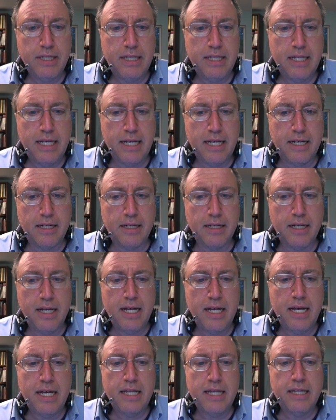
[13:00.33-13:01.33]
thing.
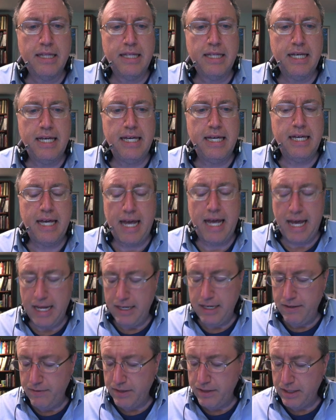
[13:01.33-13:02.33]
The
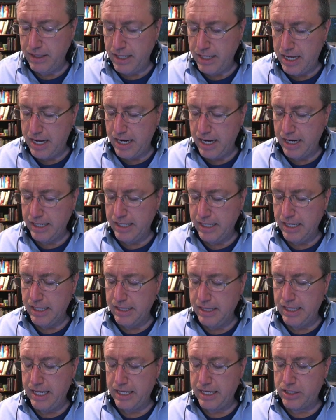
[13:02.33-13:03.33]
end of the line
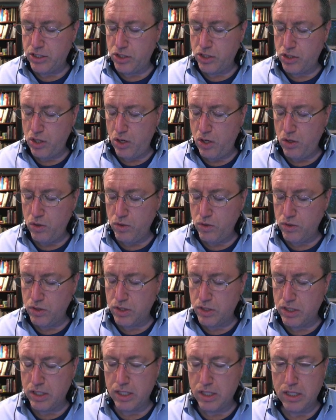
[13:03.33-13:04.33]
that
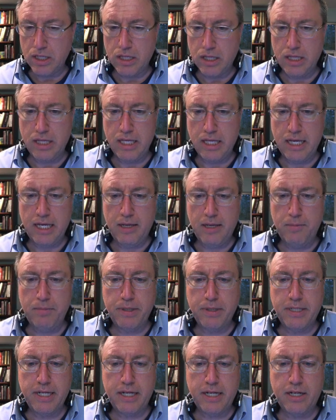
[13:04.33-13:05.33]
shows the
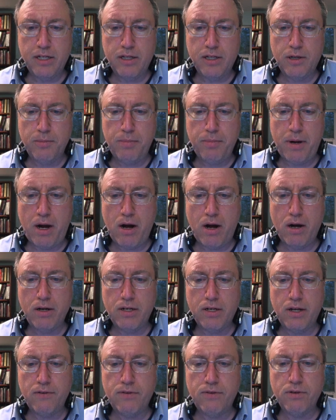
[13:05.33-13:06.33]
particular
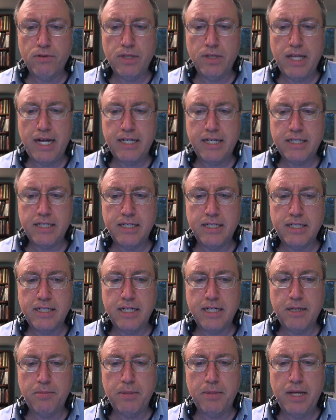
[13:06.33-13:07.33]
part of the
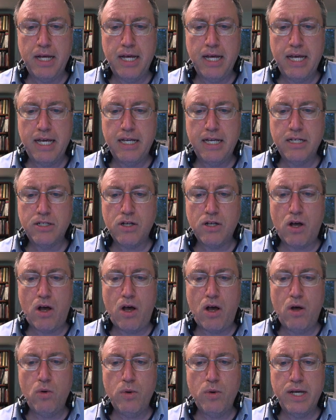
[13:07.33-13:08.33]
relationship is
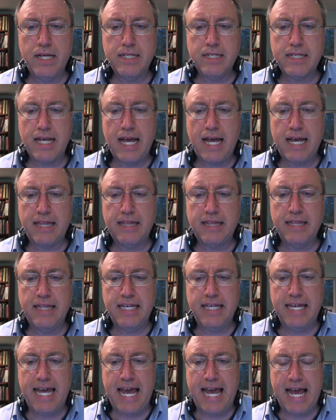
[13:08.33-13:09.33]
always at
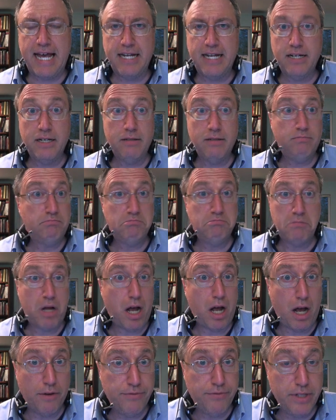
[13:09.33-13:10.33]
the end
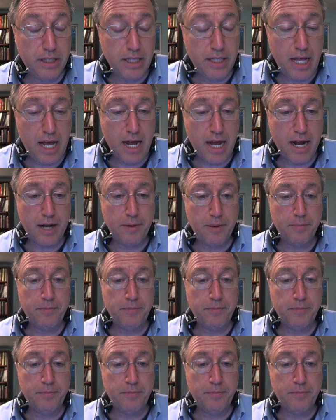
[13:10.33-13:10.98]
of the line.